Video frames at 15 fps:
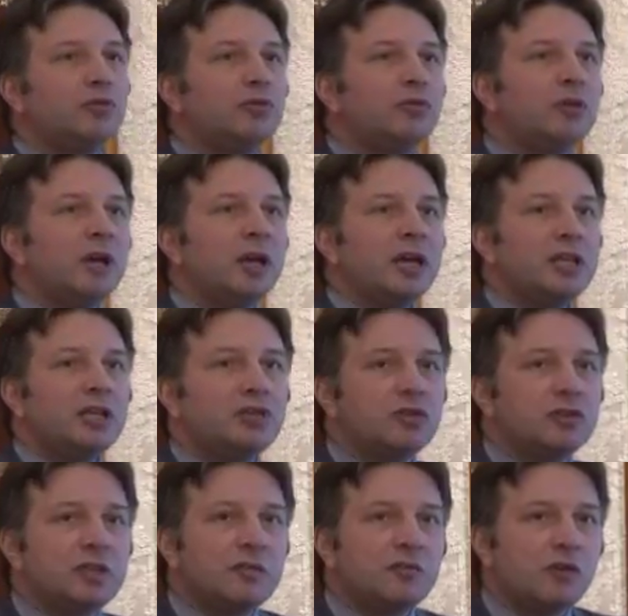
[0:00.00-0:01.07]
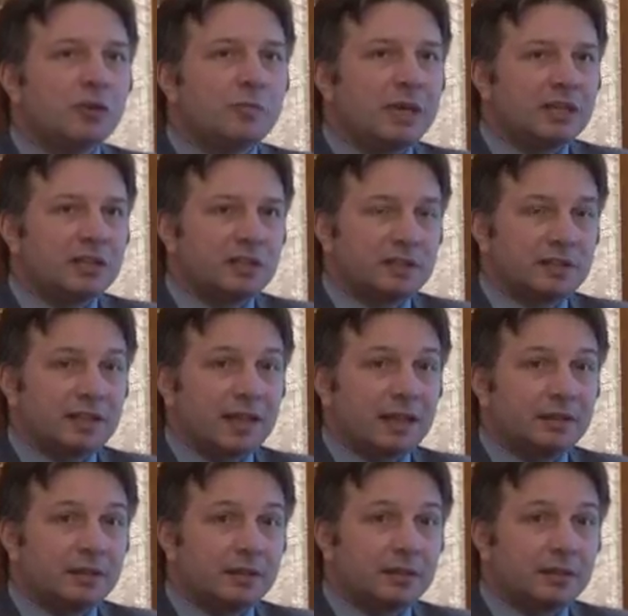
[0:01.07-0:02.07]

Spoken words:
to the insurance information center.